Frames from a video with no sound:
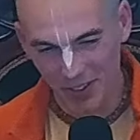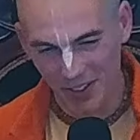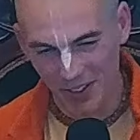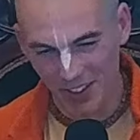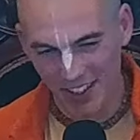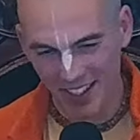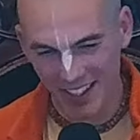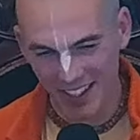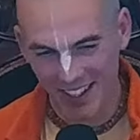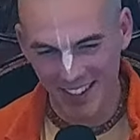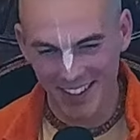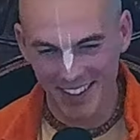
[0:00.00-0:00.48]
the
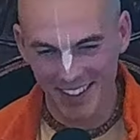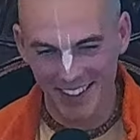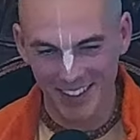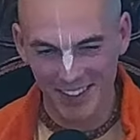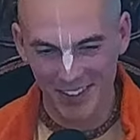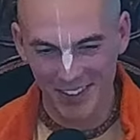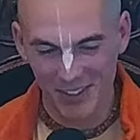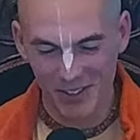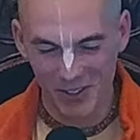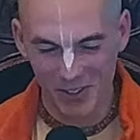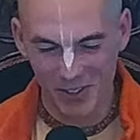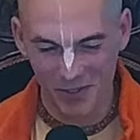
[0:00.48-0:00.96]
other day, and
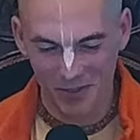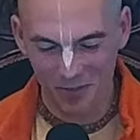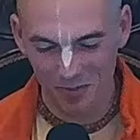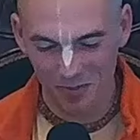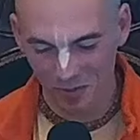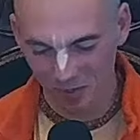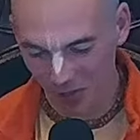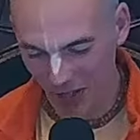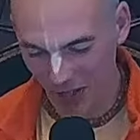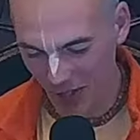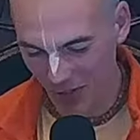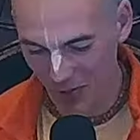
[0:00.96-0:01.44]
it was
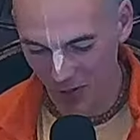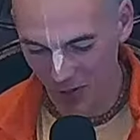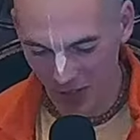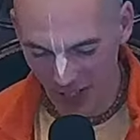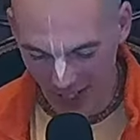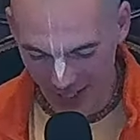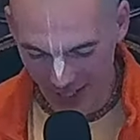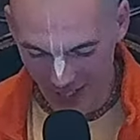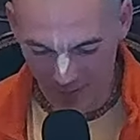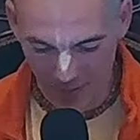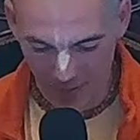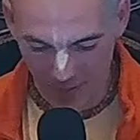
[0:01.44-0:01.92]
kind of
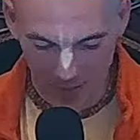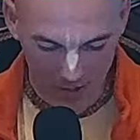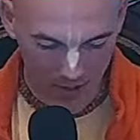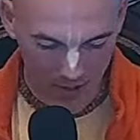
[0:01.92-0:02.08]
related